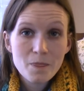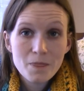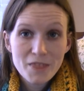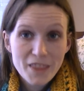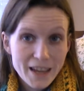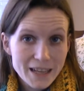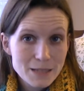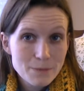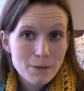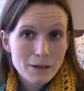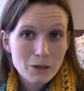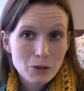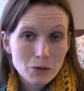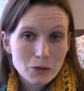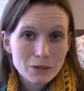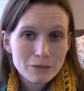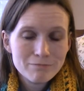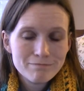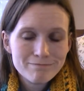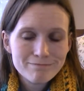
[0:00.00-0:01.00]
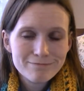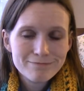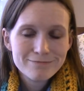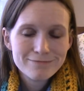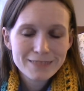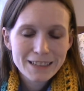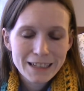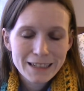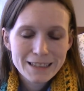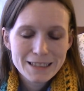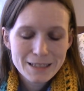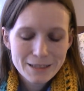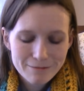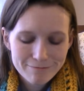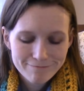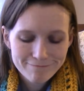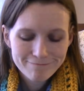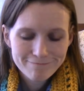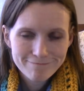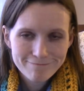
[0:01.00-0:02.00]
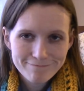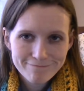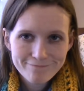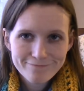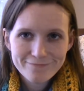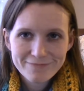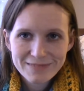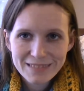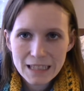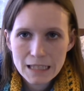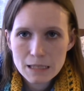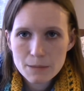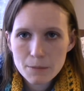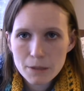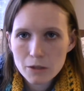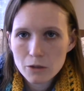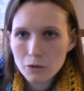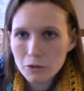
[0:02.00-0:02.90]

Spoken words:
That's my goal. That's my